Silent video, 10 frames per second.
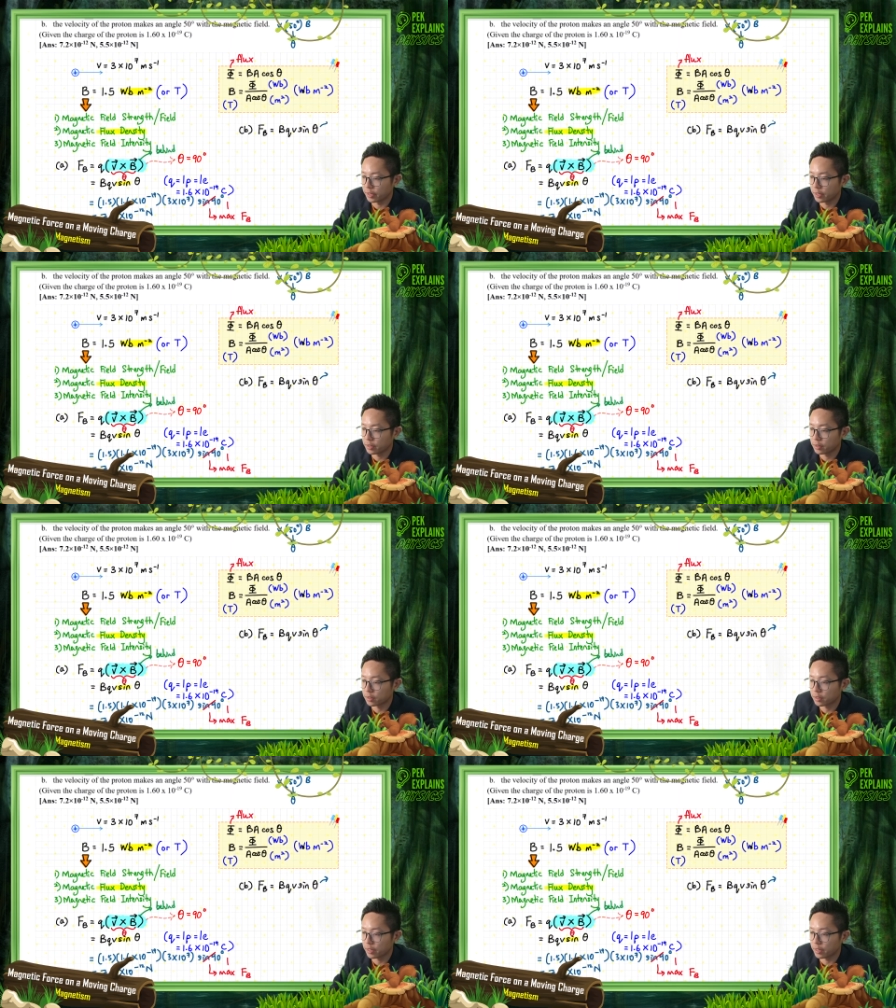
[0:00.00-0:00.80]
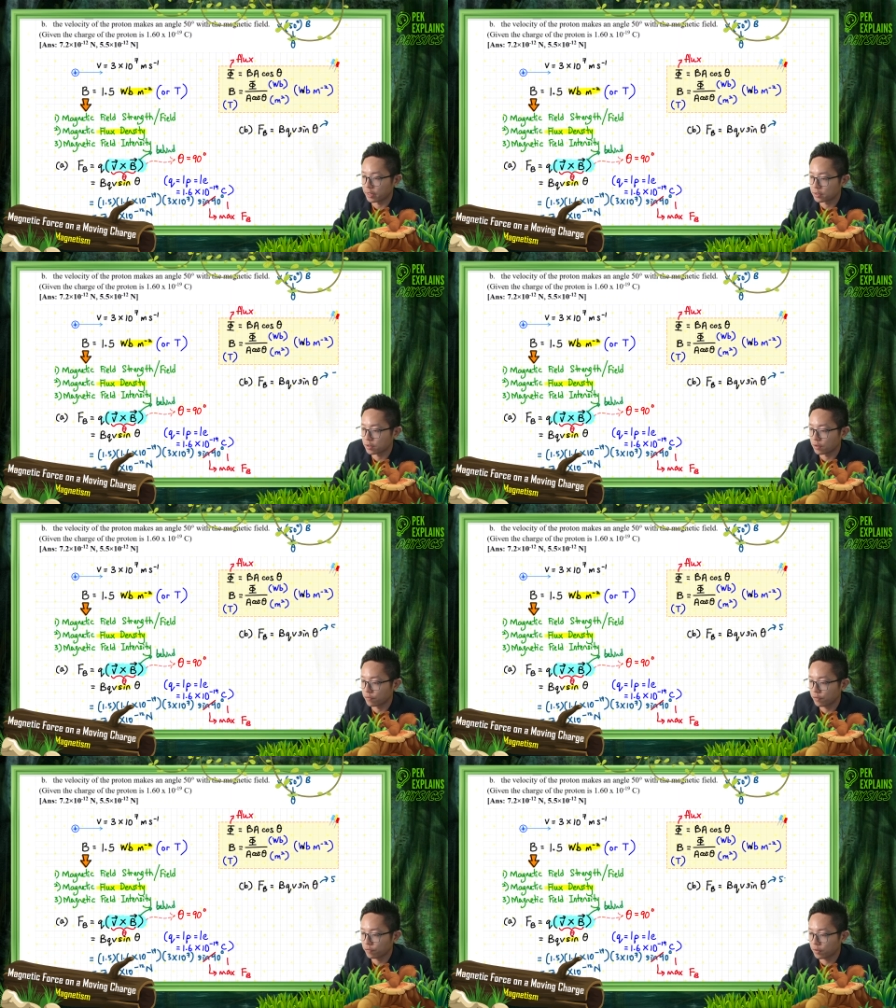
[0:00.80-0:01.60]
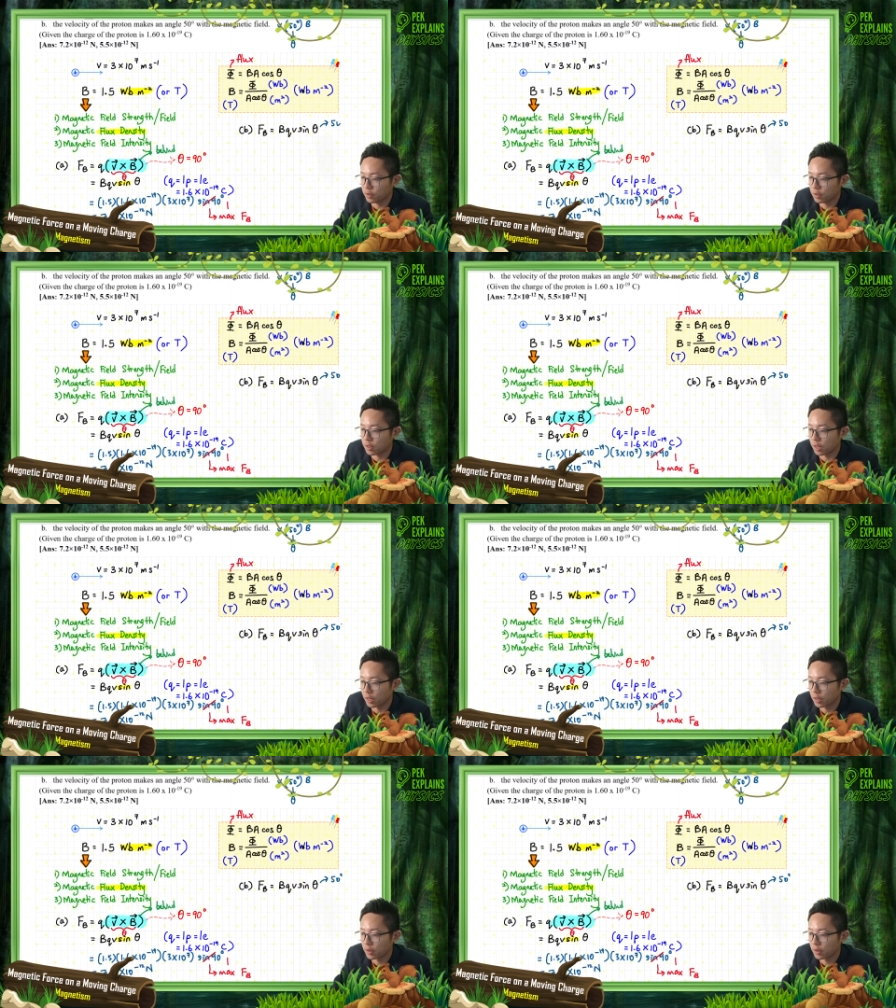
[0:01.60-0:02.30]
angle theta as 50 degree.